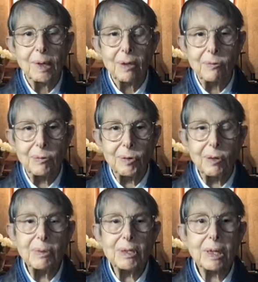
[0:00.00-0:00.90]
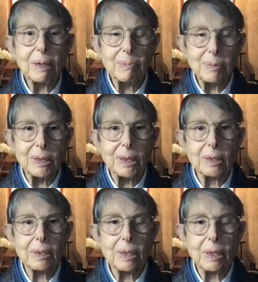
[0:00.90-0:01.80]
Form is
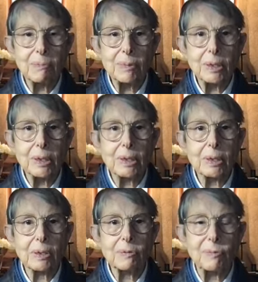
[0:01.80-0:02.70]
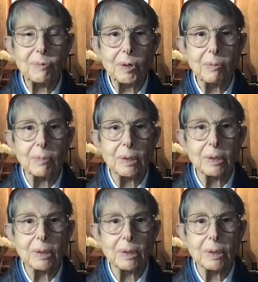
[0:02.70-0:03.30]
emptiness. Emptiness is form.